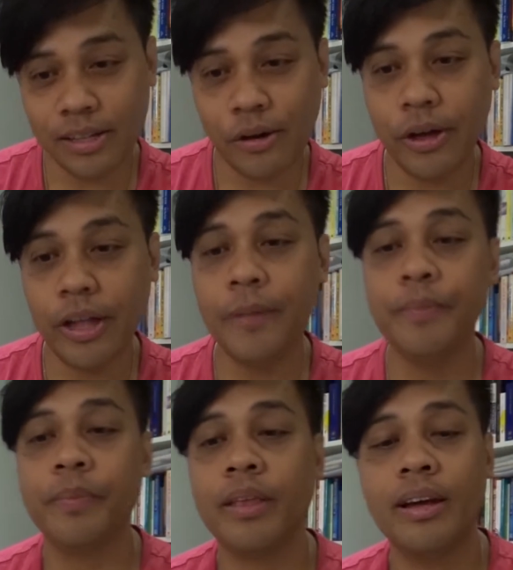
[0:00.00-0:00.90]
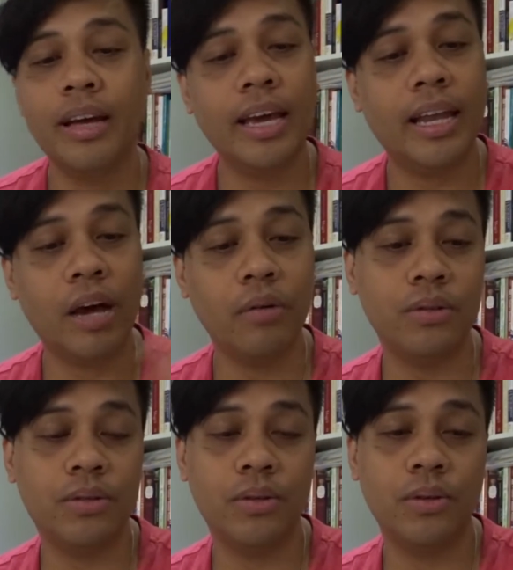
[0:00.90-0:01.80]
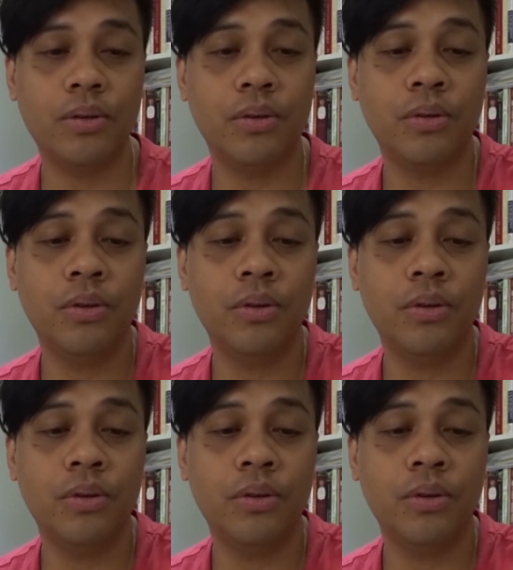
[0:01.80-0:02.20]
oil, and I would do